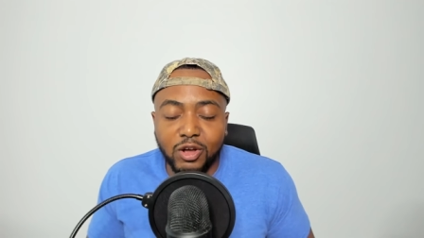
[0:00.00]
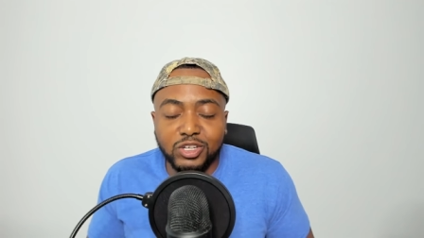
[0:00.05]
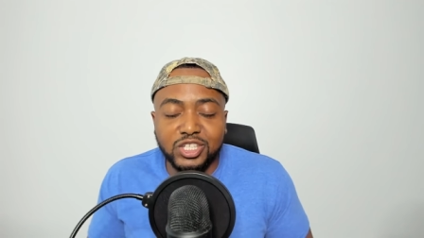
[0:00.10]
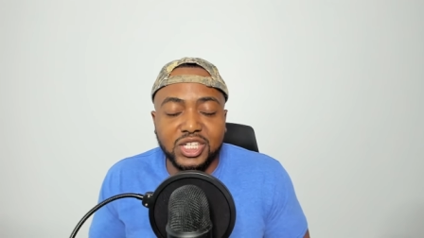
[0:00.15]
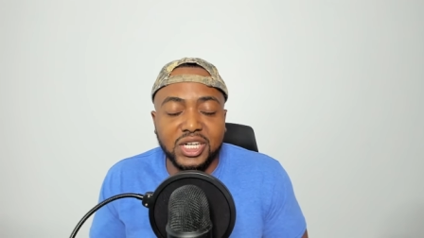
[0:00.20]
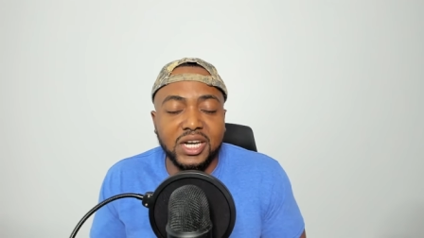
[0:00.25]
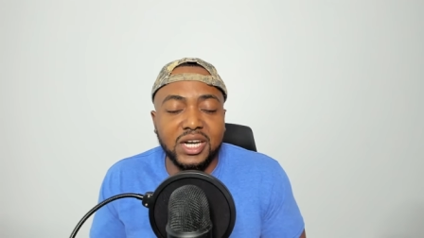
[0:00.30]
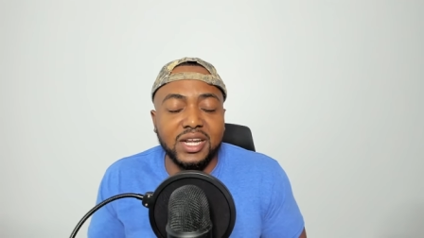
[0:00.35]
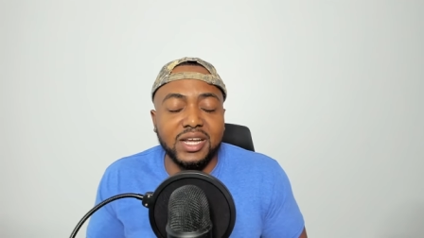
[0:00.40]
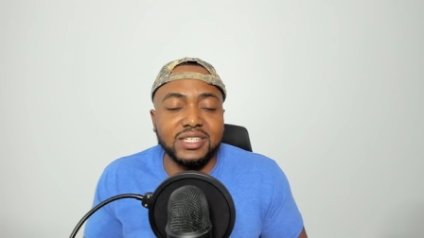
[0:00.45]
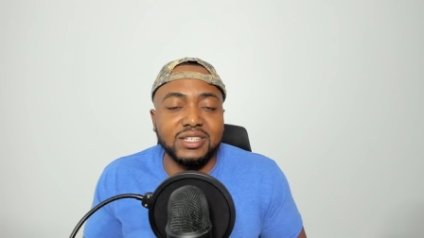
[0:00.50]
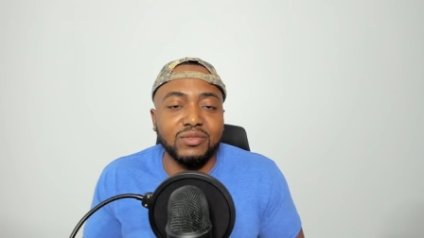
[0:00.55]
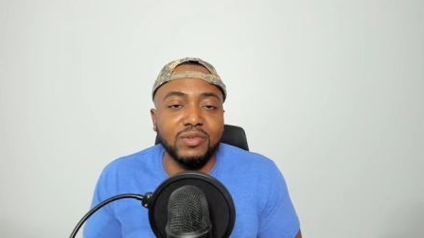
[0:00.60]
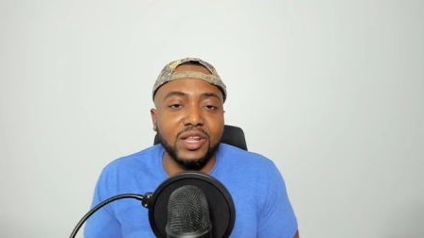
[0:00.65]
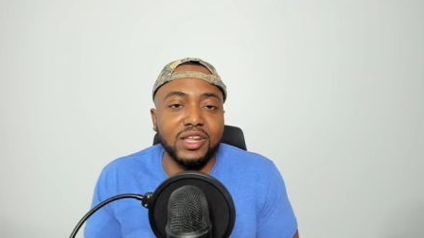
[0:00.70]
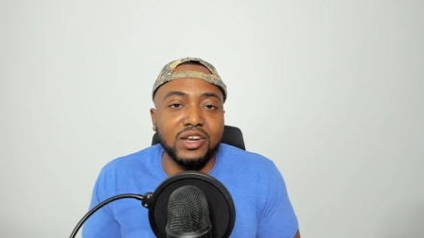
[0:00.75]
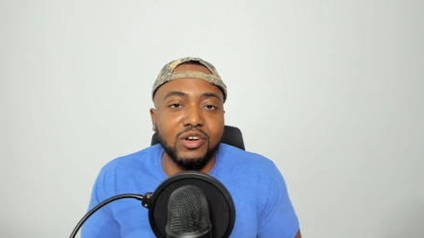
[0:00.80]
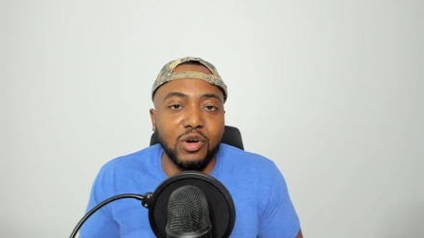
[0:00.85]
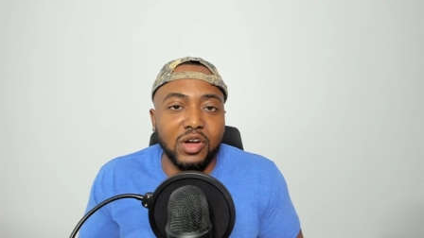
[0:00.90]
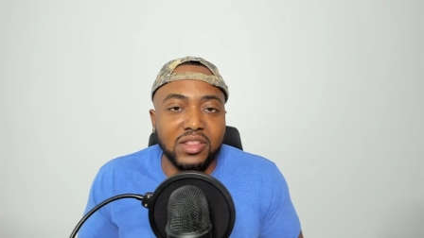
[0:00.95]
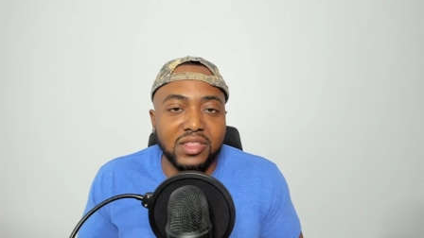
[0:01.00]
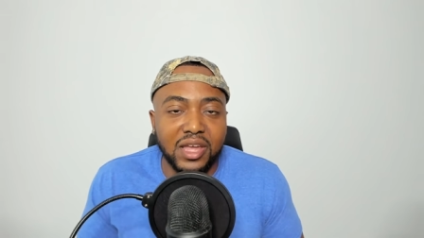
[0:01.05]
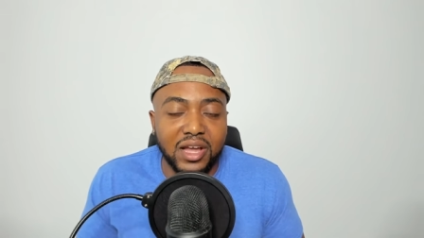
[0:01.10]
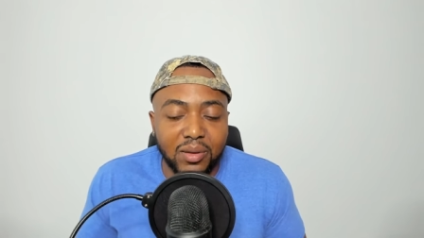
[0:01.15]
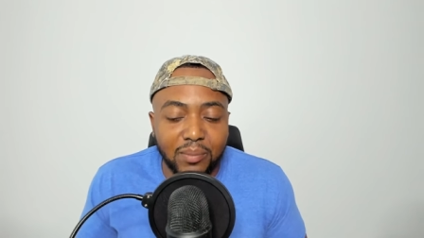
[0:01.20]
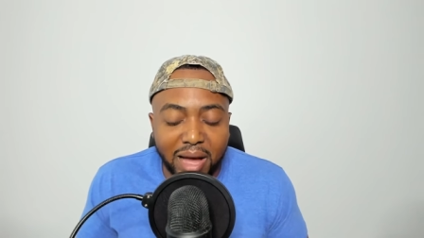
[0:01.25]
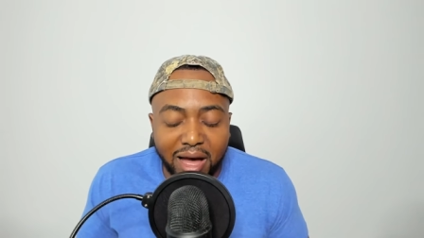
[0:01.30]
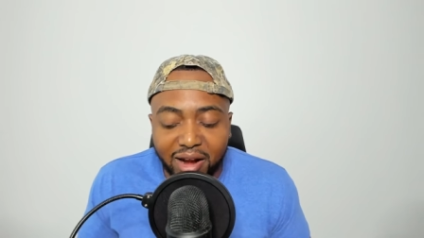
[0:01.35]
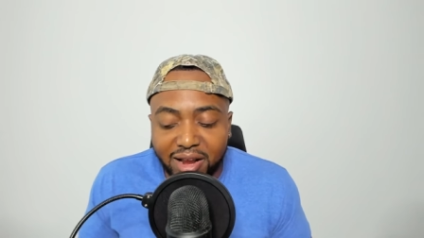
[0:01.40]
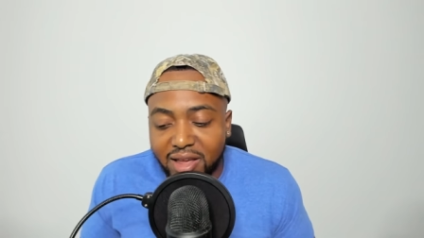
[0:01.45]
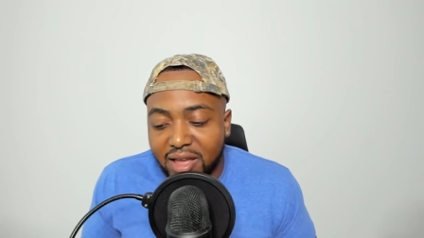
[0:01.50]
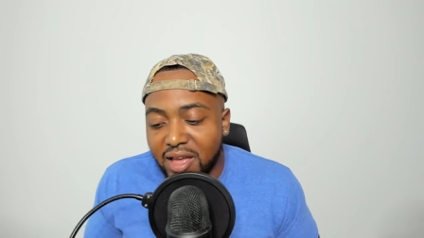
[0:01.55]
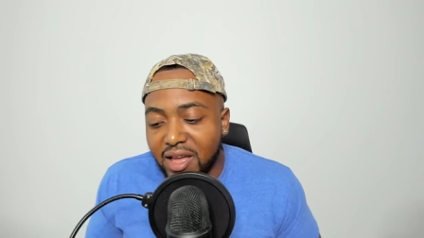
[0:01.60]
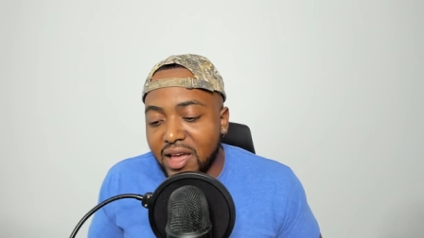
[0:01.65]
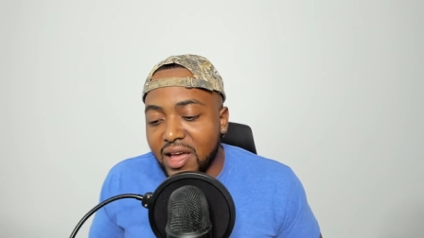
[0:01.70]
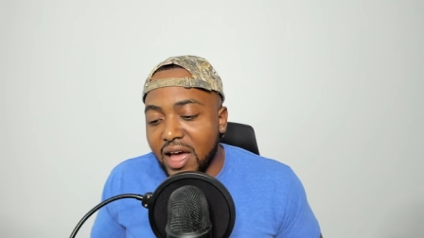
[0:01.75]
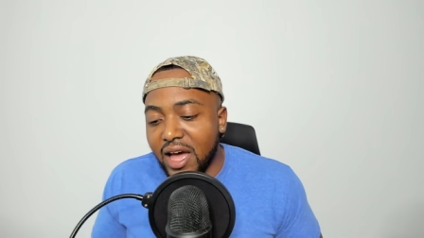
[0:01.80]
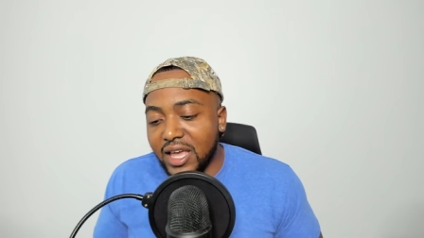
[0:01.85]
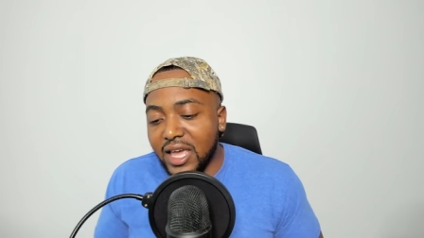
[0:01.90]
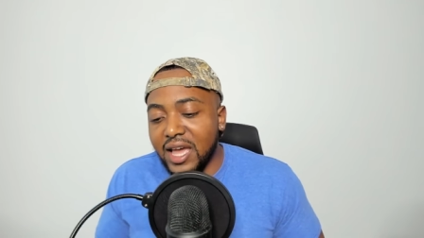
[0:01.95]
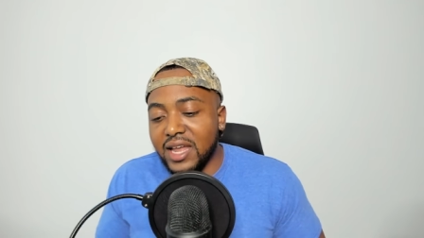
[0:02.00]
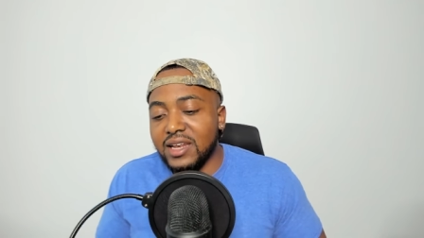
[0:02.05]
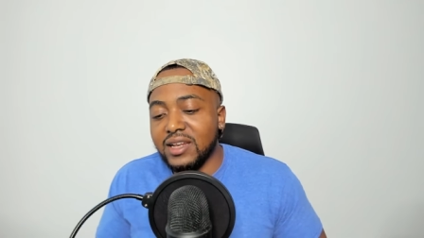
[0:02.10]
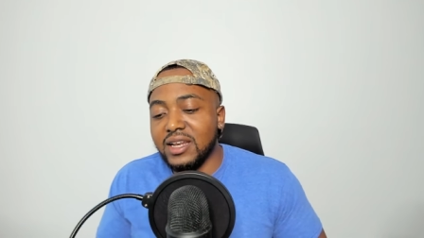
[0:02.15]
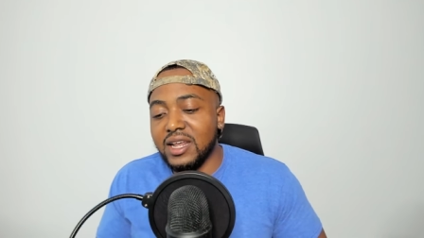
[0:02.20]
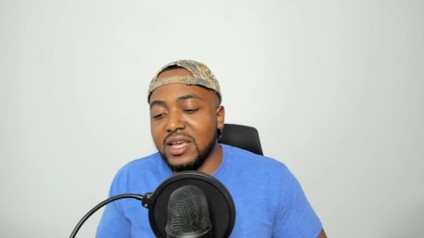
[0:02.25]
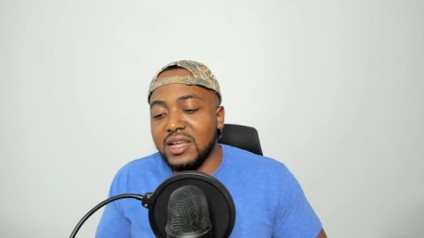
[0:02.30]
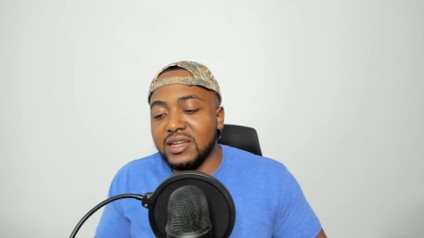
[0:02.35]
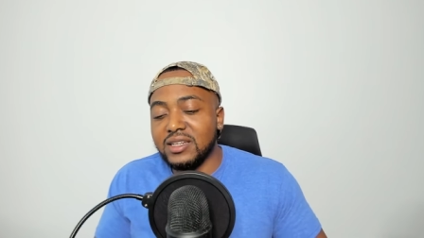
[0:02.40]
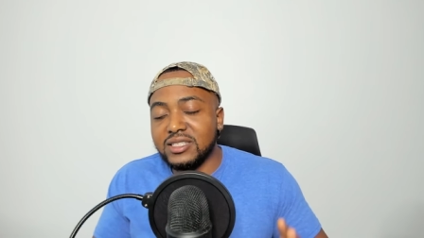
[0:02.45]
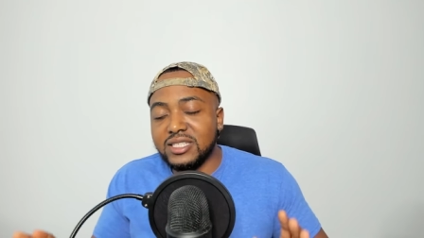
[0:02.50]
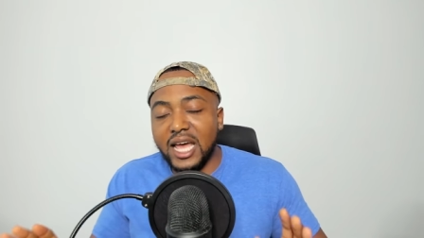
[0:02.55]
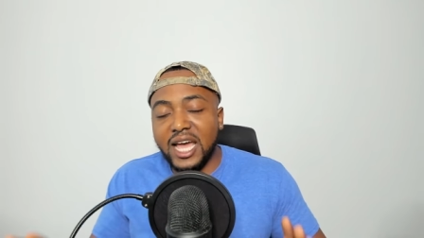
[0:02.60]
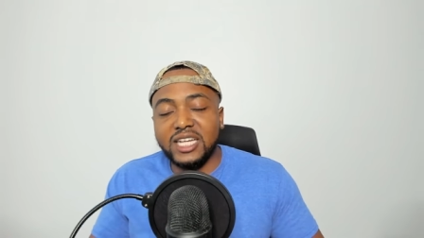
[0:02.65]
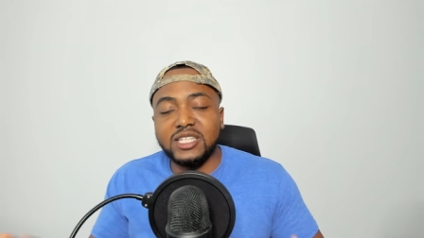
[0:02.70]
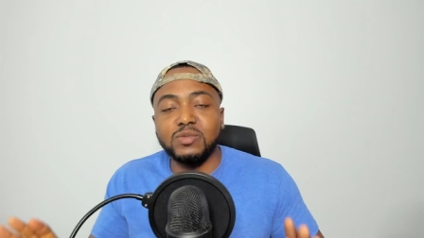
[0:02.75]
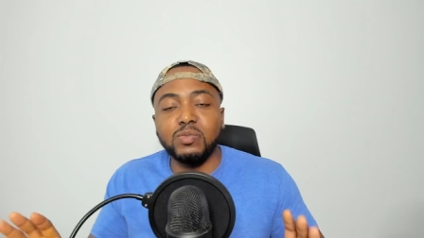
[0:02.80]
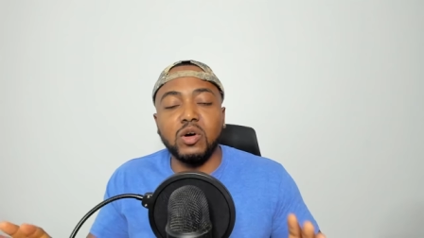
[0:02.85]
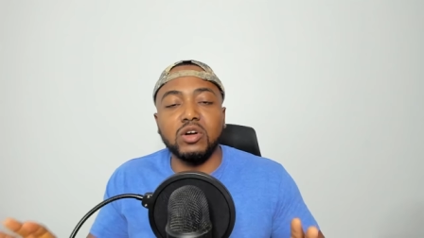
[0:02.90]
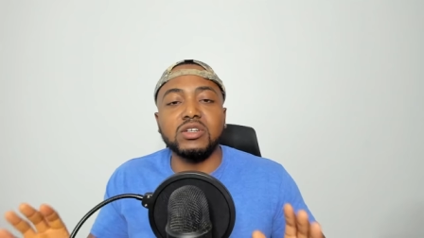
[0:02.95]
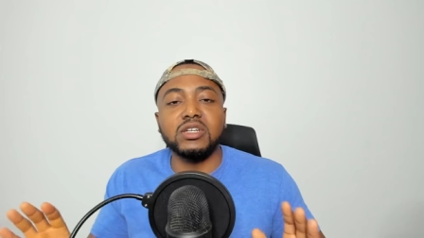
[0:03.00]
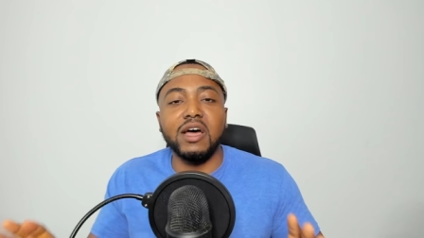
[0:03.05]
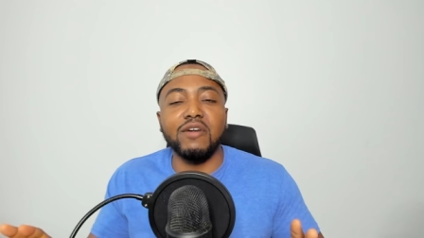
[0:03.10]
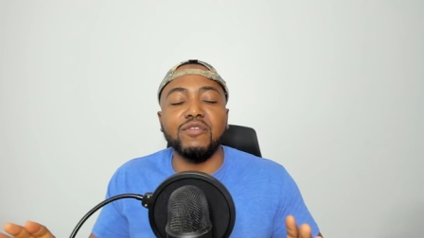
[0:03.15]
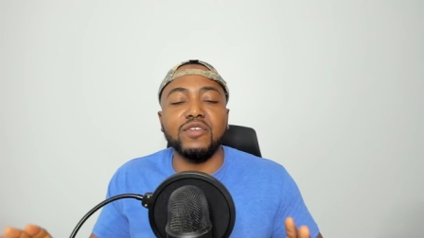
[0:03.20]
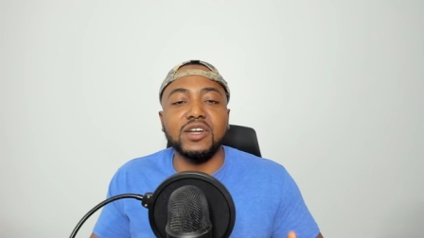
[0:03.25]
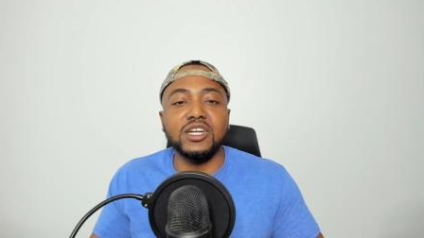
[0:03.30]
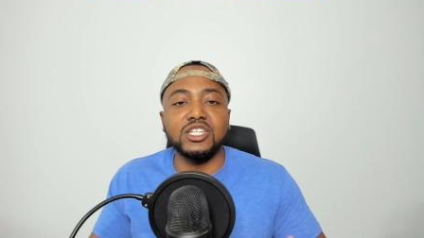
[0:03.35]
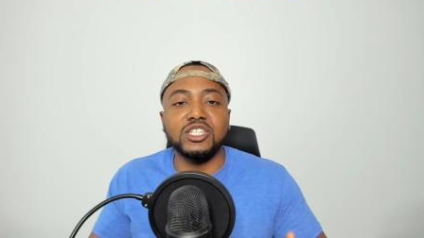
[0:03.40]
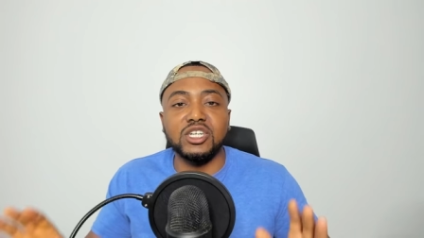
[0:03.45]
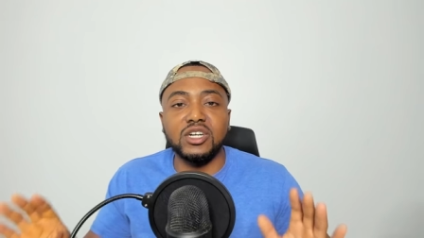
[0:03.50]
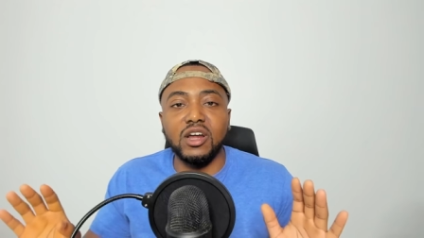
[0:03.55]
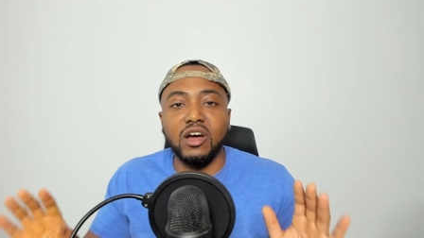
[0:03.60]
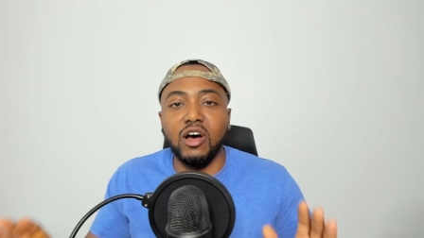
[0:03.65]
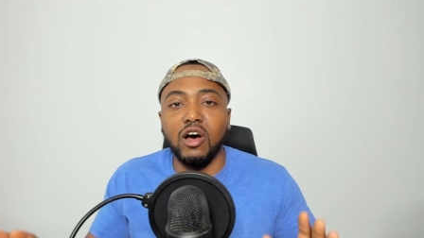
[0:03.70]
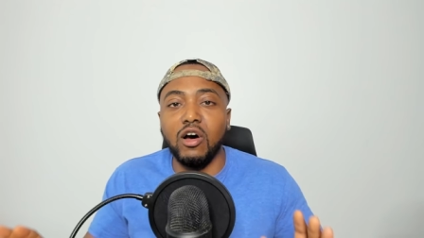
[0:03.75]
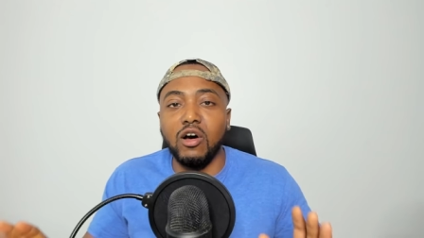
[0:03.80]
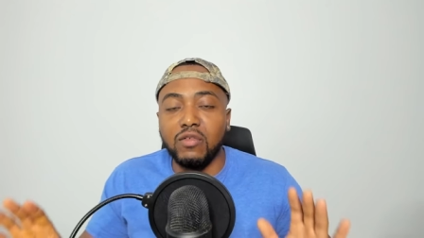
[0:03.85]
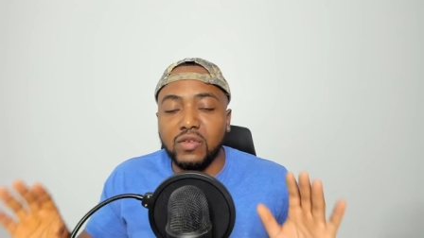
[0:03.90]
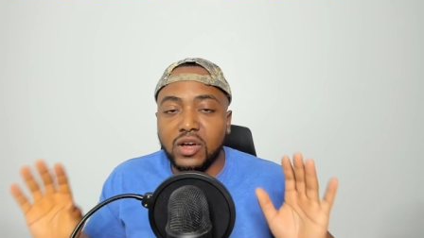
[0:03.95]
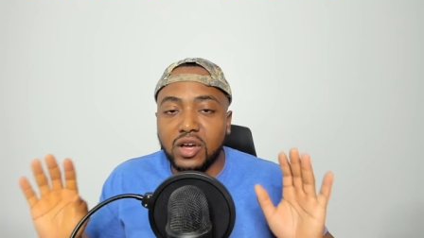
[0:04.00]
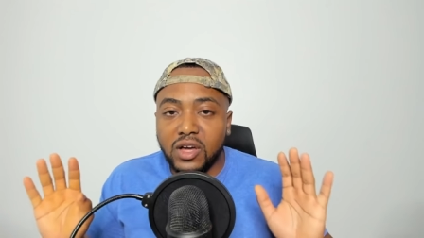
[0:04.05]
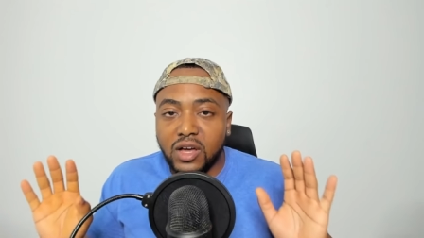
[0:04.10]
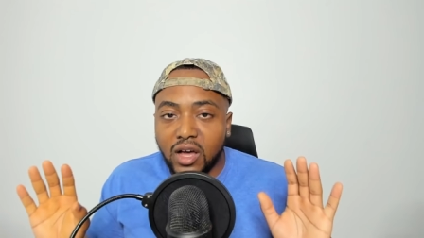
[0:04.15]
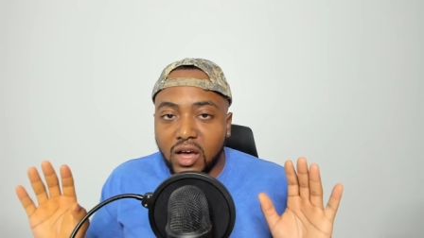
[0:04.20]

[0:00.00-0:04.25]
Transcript: though she doesn't really know anything about it. Again, the textbook definition of